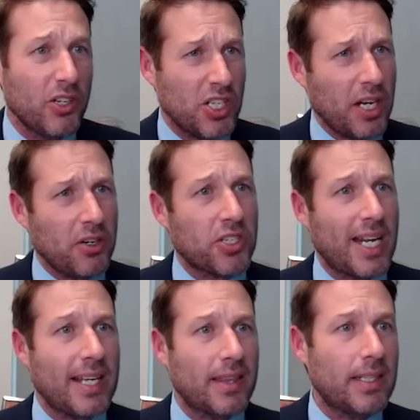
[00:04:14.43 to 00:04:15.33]
just
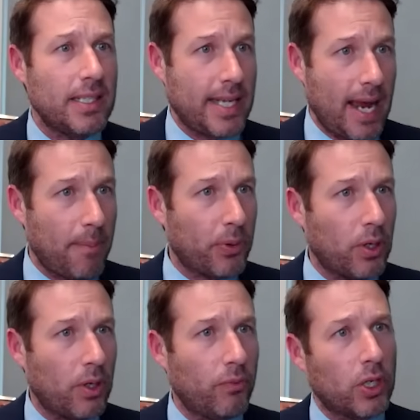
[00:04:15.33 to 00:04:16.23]
understanding the depth
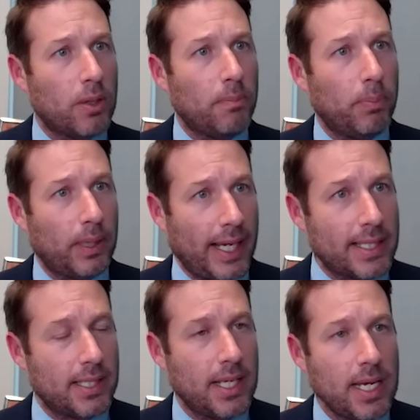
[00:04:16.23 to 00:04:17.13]
of the
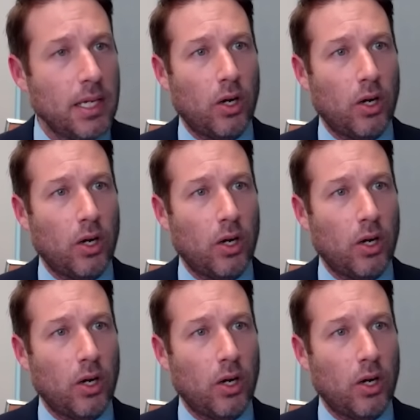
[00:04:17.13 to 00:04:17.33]
complexity